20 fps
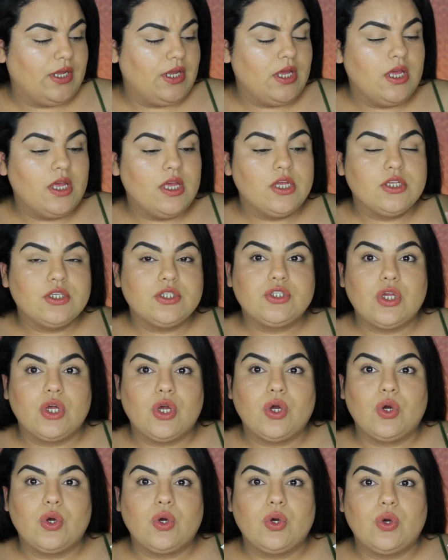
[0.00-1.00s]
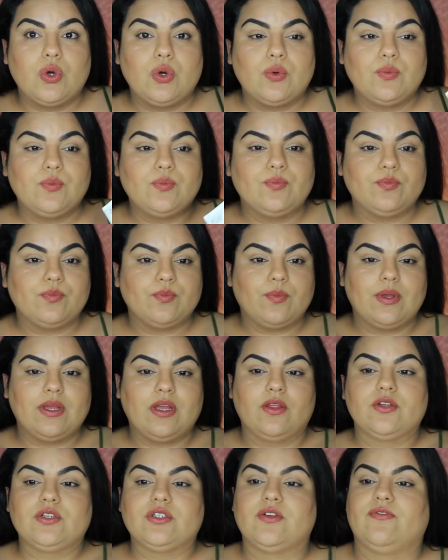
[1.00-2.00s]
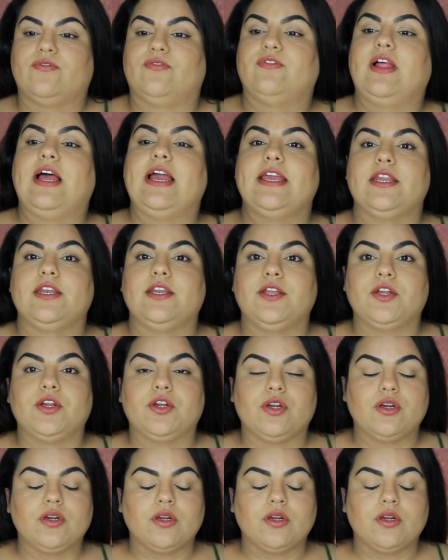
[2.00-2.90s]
So, oh my god, there's a fly in here.